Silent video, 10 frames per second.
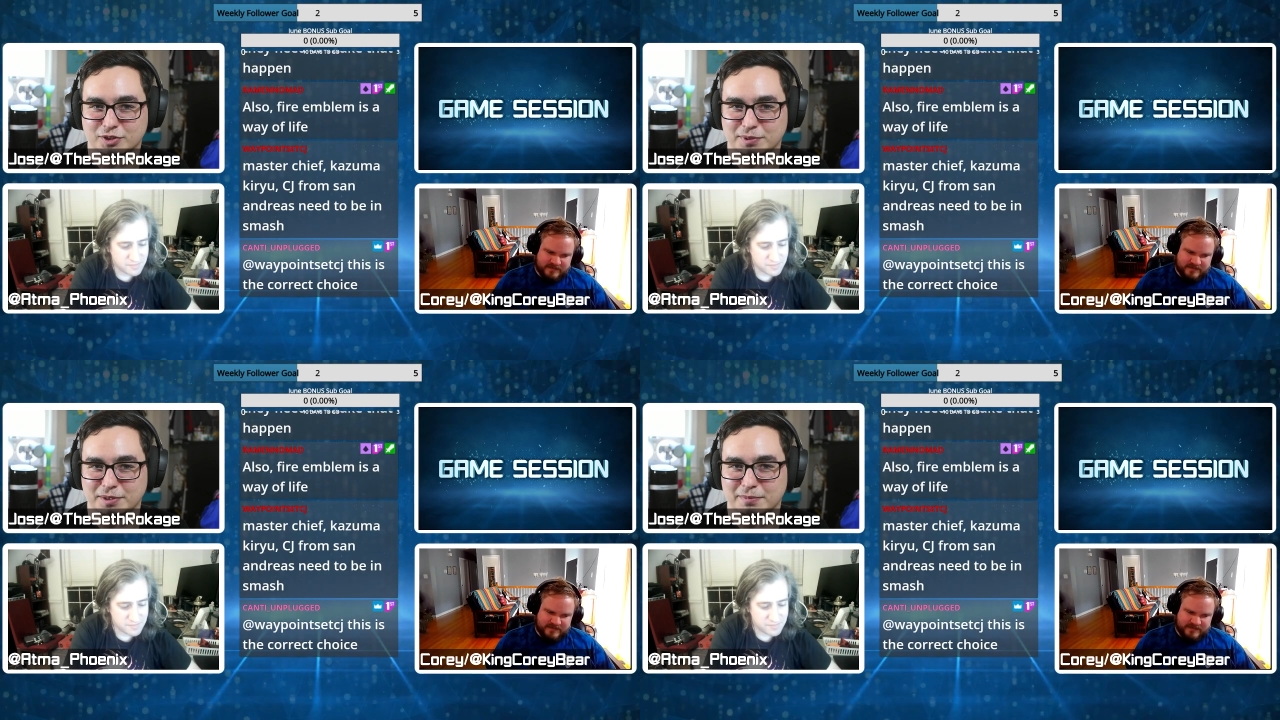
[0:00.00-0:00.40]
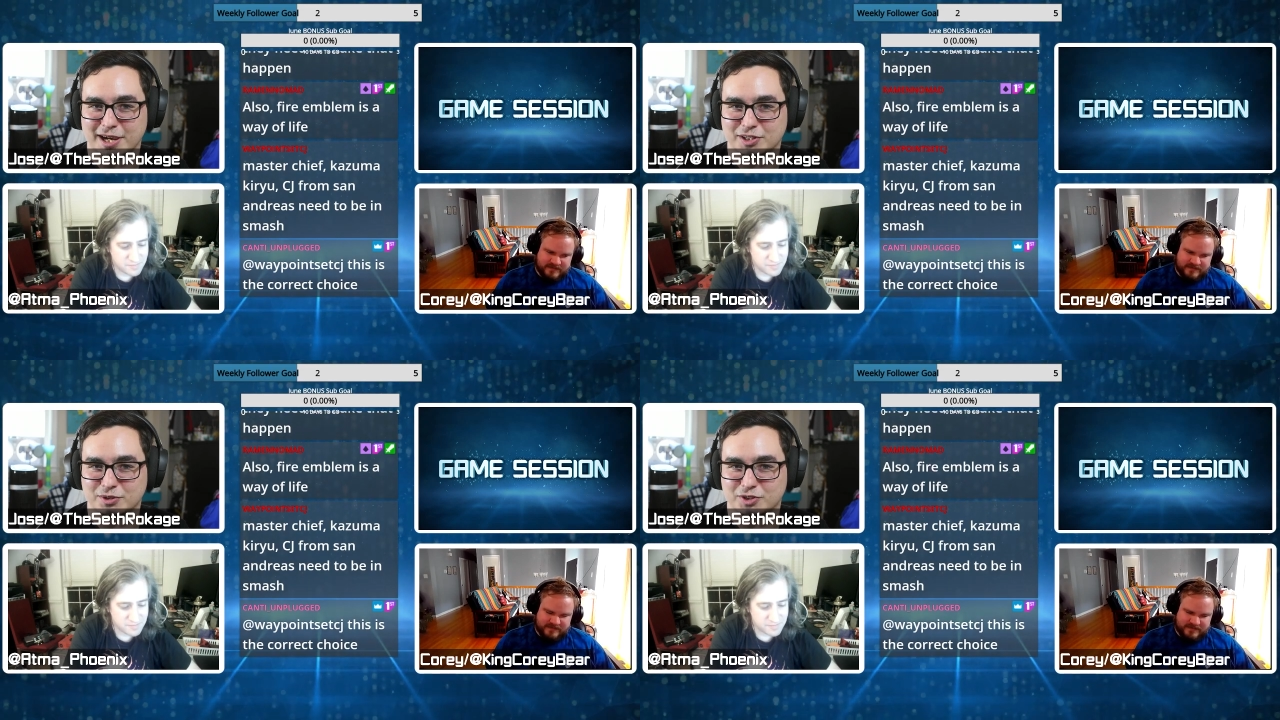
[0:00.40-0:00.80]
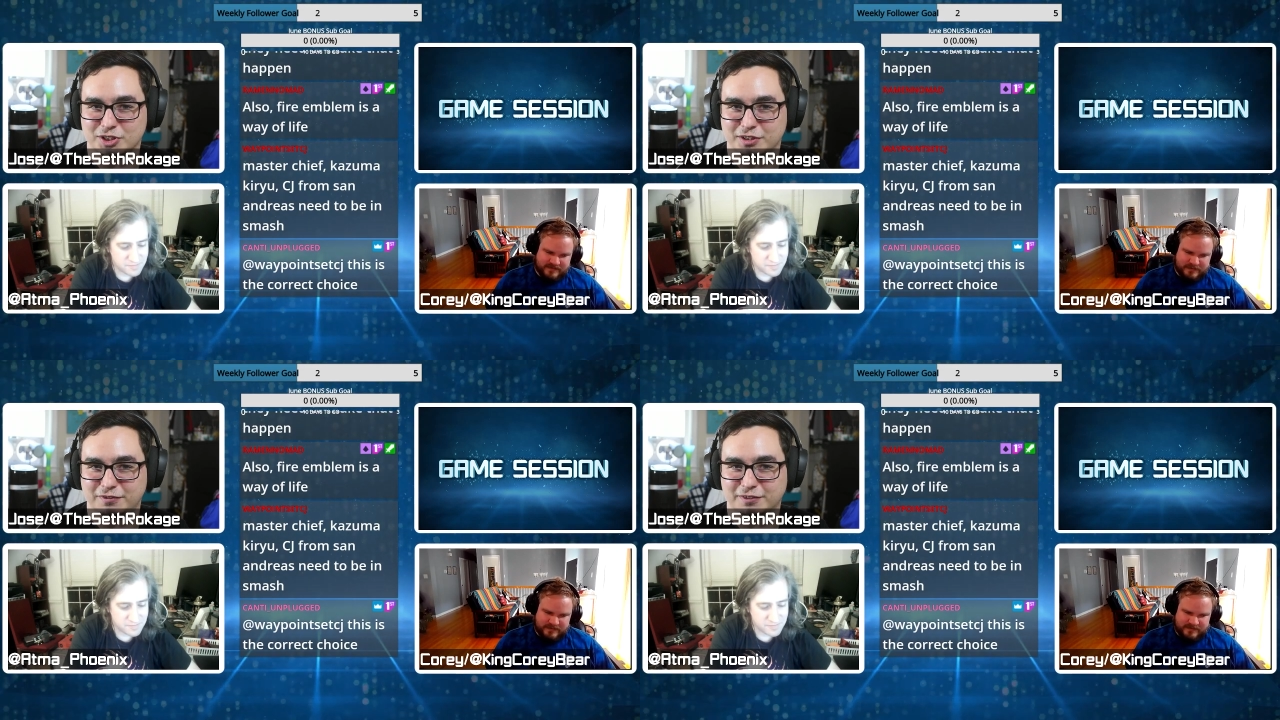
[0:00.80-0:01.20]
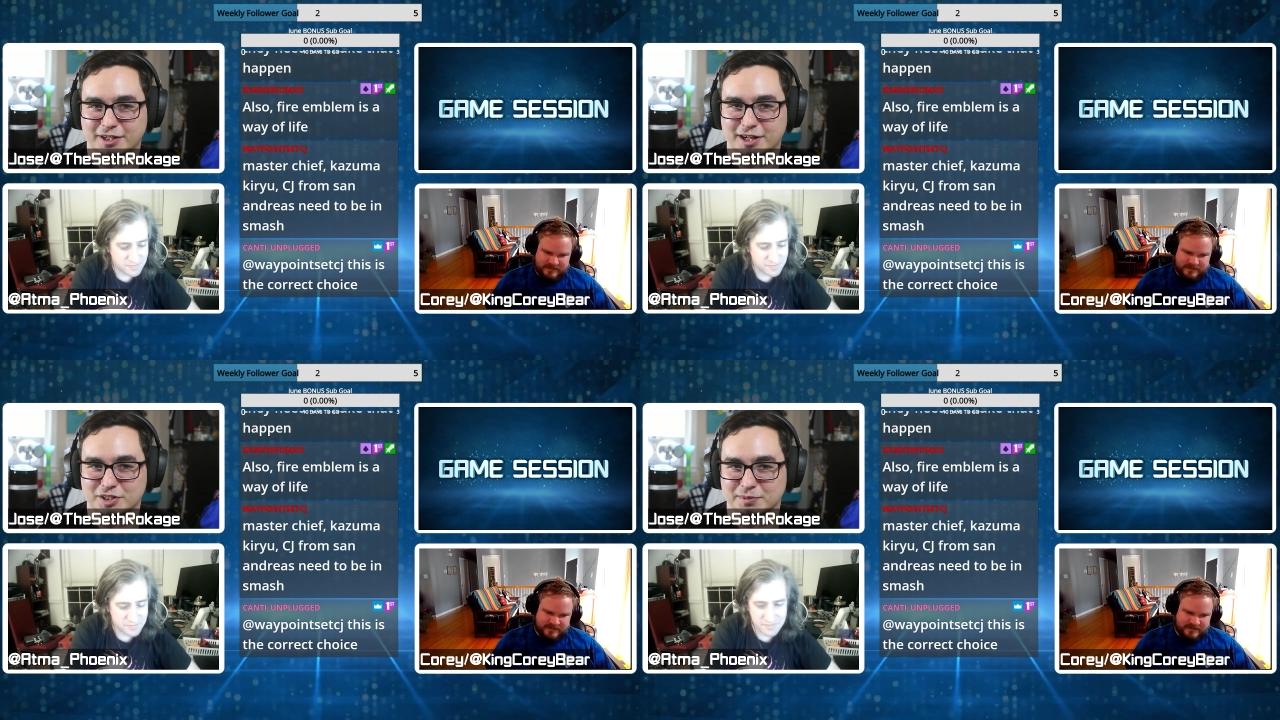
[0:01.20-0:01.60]
Speaker 1: to be Master Chief,
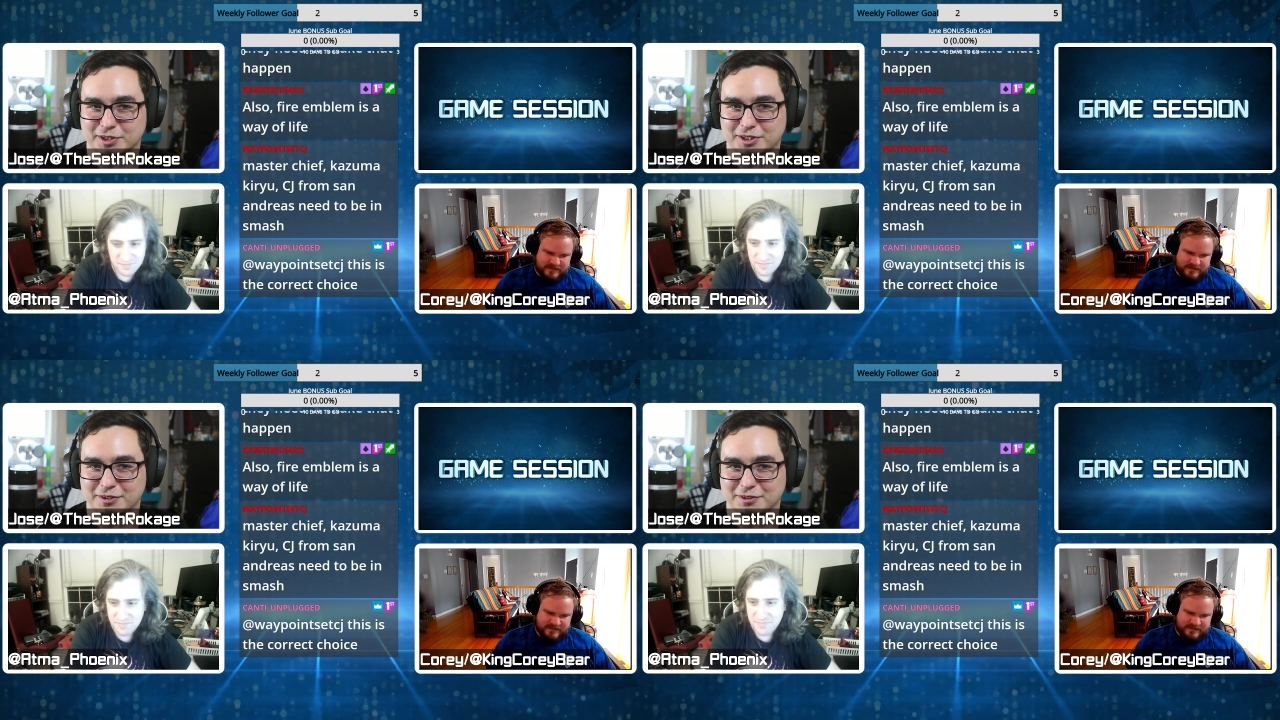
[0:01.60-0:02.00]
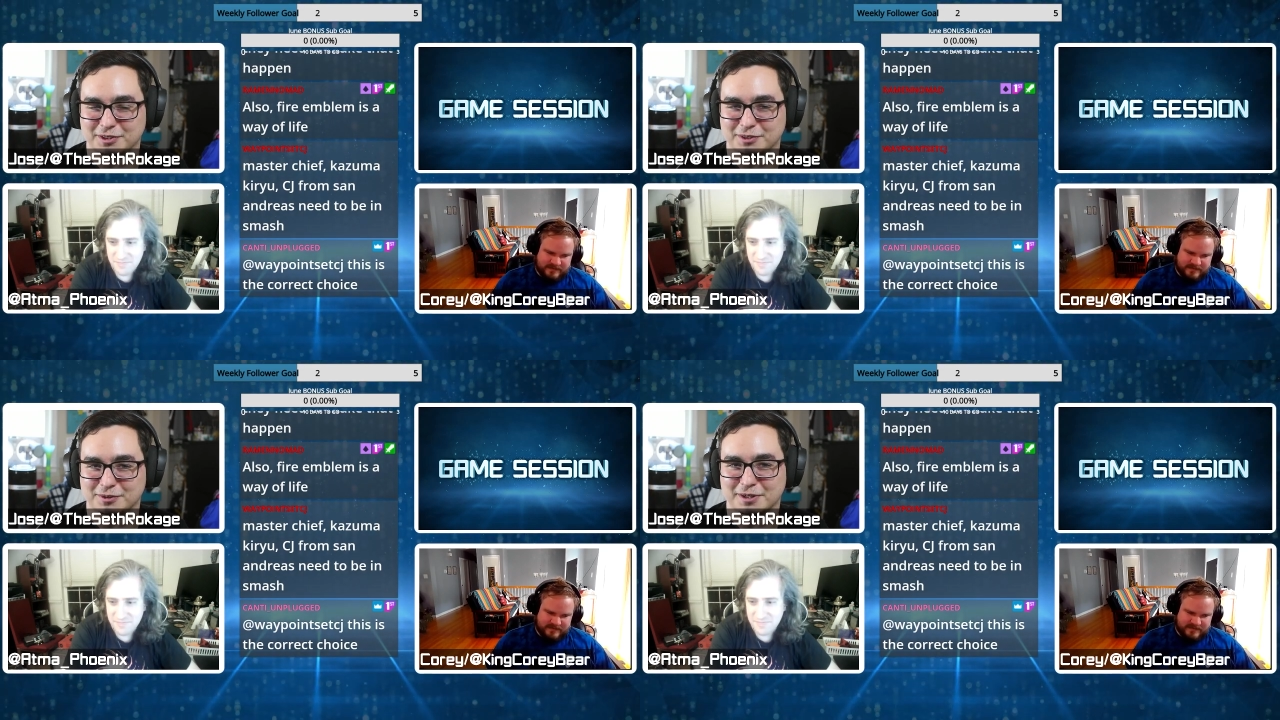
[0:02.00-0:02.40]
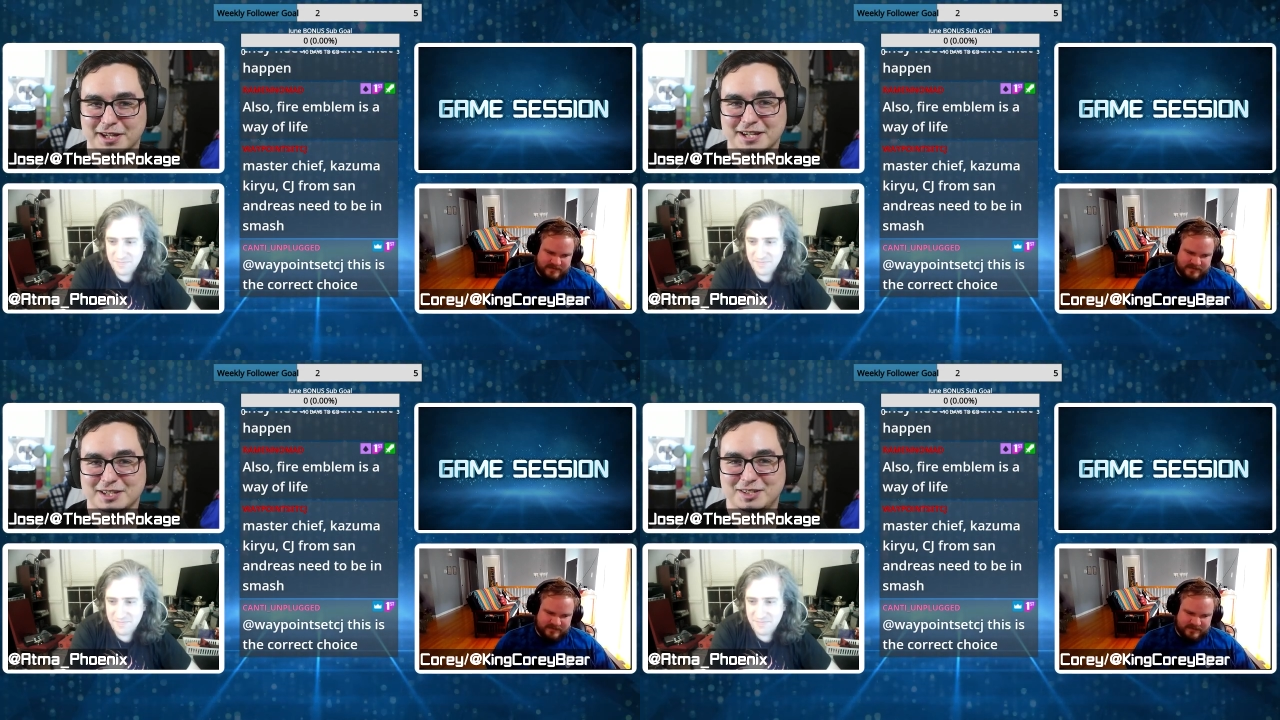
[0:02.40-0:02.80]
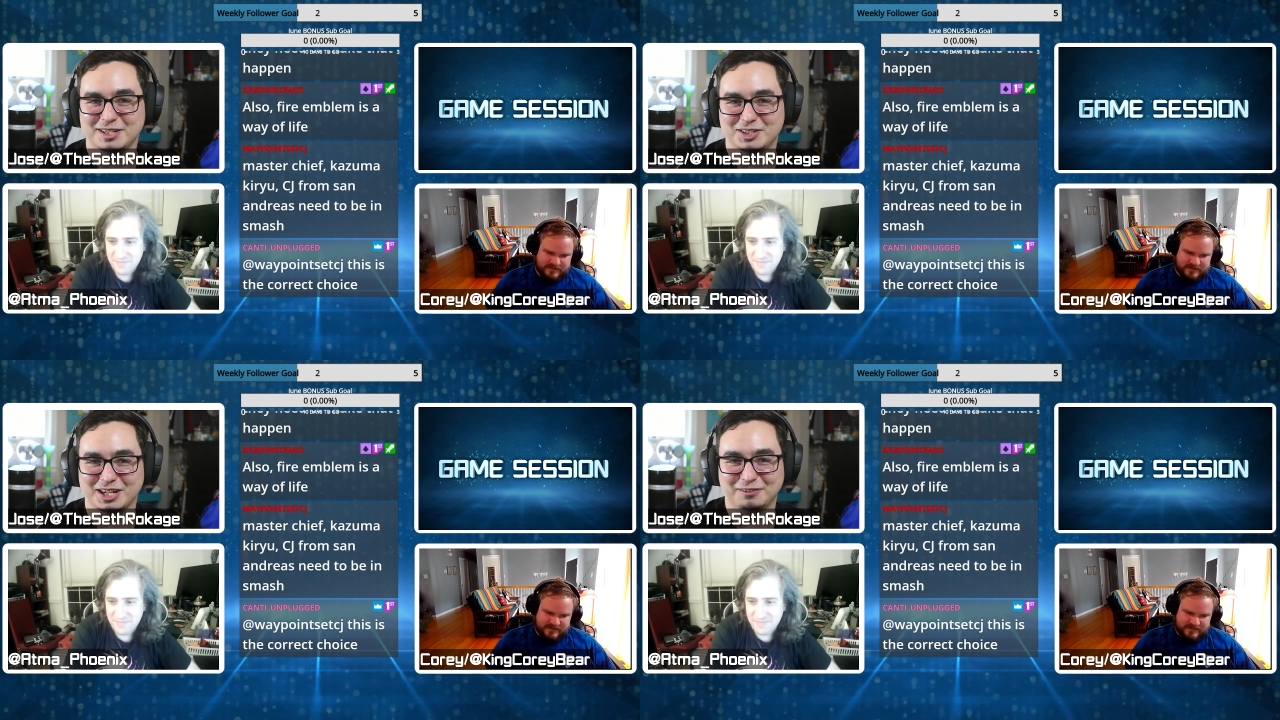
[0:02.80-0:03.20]
Kazuma Kiryu, CJ